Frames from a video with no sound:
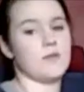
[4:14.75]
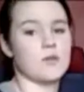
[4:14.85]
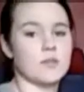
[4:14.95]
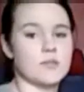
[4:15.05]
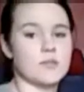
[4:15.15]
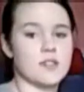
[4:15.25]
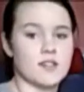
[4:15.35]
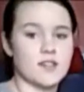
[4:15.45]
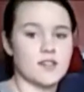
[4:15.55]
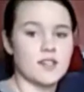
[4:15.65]
them
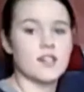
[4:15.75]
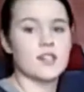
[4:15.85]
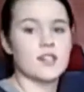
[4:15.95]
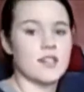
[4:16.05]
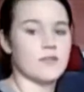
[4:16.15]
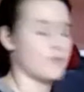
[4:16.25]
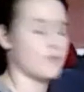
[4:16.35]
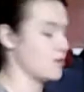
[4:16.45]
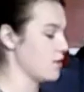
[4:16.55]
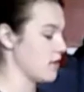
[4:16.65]
to do
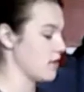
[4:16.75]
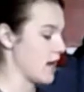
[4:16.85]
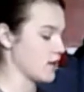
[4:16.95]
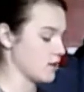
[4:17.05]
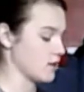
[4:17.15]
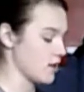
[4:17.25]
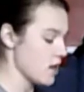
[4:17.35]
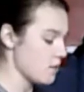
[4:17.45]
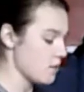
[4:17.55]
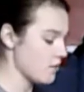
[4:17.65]
the action.
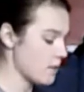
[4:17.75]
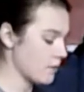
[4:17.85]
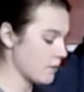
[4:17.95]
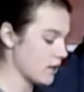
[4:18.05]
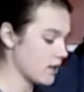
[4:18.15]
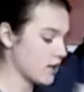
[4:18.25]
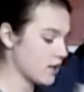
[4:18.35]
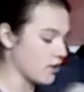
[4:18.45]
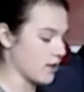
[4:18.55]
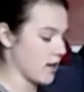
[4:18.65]
But remember,
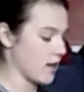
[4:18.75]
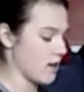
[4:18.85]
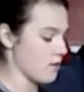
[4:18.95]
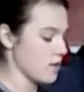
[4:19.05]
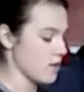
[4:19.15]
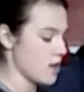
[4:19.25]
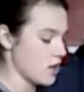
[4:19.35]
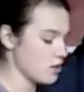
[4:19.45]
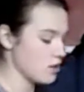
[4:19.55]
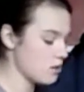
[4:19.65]
good girl.
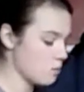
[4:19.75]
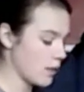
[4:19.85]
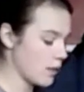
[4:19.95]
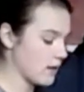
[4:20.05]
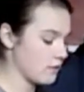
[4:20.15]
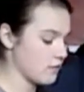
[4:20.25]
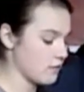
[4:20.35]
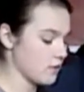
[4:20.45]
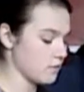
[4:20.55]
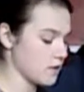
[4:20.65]
You're not waiting for
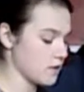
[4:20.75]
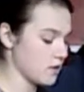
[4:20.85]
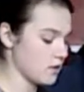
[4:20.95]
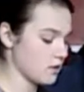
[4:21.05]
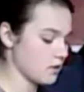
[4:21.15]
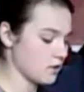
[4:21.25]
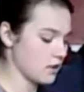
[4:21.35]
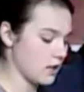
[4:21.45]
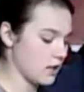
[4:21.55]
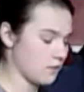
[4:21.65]
them to
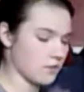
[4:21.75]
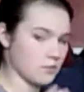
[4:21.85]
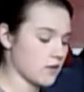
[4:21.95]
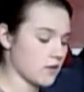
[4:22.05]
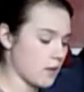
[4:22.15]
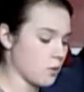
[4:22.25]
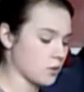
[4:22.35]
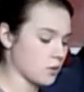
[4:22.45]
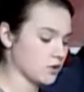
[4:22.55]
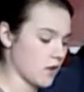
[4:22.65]
give them their paw
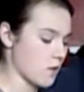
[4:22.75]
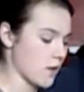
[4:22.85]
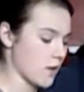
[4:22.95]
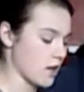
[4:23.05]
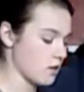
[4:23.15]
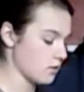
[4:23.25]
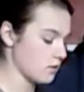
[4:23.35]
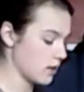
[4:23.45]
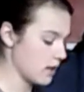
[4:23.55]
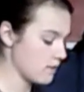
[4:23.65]
straight away.
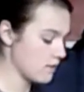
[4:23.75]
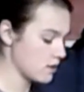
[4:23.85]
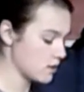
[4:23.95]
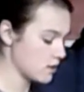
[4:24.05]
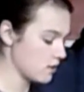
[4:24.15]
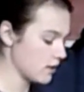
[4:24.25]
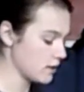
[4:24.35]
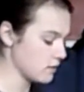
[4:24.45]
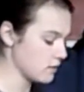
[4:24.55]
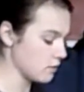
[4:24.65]
Even the
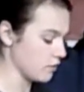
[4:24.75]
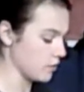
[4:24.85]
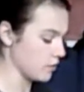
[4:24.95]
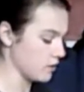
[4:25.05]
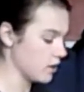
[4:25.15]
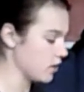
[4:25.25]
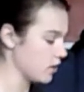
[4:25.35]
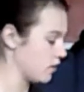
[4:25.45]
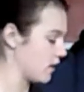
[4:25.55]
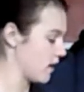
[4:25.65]
slightest movement,
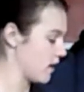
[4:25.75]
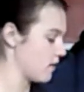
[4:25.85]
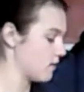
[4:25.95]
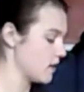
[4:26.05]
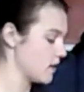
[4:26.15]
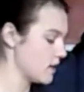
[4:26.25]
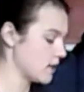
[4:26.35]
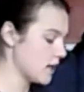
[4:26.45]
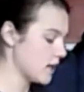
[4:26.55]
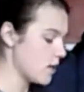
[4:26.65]
good girl.
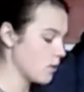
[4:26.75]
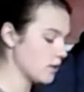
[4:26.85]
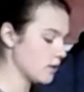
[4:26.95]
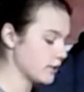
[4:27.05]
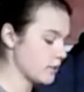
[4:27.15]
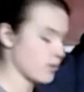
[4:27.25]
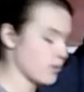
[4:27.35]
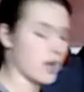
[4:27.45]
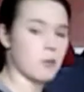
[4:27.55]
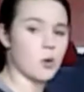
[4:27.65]
See, although she didn't bring
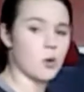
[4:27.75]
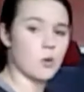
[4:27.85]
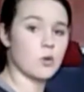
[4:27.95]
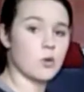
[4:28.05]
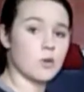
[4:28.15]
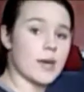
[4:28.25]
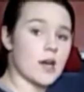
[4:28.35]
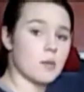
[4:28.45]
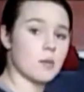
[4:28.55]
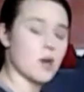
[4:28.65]
her paw all the way
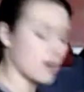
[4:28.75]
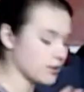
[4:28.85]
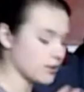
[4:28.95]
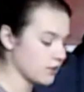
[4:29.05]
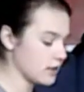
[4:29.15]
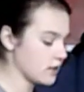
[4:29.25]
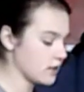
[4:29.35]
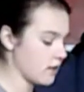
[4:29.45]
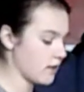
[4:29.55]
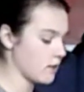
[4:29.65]
up, I treated
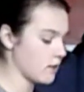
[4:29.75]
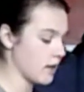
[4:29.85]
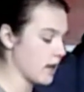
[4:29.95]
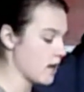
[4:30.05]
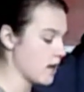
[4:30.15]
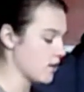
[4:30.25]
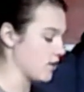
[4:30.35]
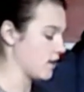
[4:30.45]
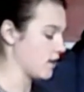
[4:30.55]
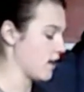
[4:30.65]
her anyway,
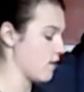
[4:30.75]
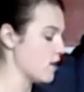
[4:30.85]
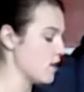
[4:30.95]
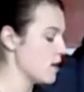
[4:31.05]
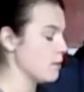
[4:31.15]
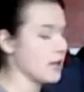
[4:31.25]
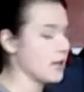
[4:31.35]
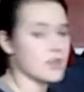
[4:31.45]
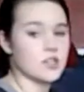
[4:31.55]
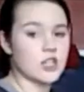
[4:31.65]
good girl,
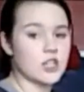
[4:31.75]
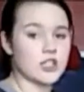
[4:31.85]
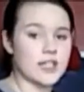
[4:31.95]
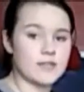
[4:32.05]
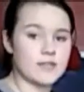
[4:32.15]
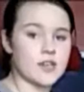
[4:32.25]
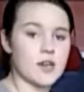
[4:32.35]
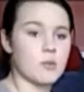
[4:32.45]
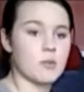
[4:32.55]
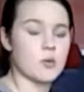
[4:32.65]
because she lifted her
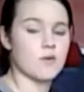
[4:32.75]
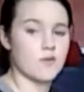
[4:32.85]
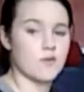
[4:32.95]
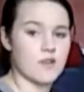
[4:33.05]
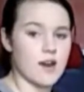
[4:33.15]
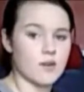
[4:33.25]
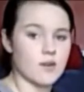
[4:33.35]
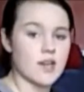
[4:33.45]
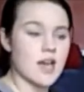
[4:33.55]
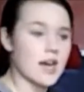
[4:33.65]
paw off the ground.
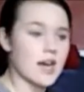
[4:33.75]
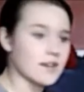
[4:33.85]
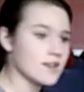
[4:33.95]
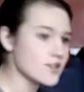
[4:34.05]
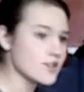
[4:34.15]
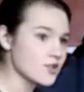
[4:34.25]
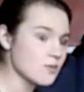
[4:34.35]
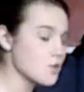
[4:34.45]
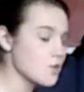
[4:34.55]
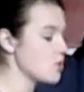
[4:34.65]
And the
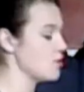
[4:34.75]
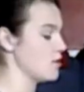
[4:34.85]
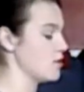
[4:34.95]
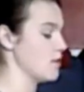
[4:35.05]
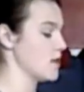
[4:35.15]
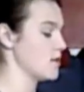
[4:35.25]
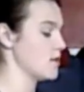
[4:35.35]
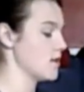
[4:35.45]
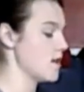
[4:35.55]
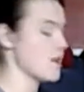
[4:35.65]
more you do this,
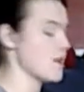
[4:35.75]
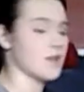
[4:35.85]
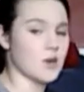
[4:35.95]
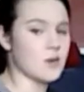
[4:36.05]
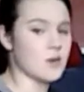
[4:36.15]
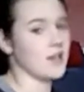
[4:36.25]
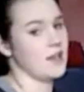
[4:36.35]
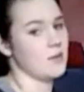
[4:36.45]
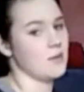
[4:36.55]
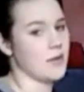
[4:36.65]
the quicker they
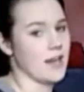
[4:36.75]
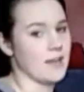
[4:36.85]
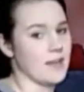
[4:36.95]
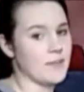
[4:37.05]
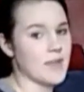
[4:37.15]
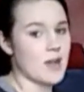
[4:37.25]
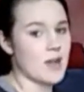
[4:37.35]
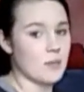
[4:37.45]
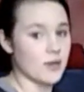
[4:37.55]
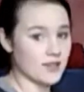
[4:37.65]
will get it.
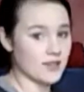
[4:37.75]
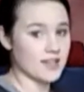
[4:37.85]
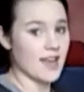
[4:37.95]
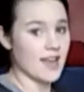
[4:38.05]
But